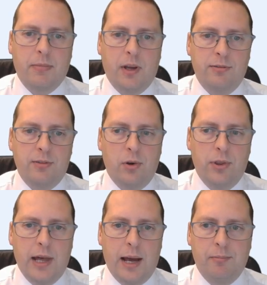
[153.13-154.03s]
I've got
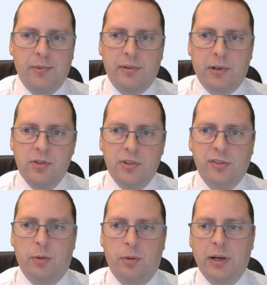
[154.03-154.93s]
that. So I can just
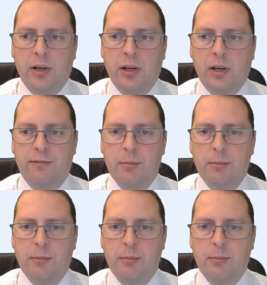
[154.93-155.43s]
stop my code for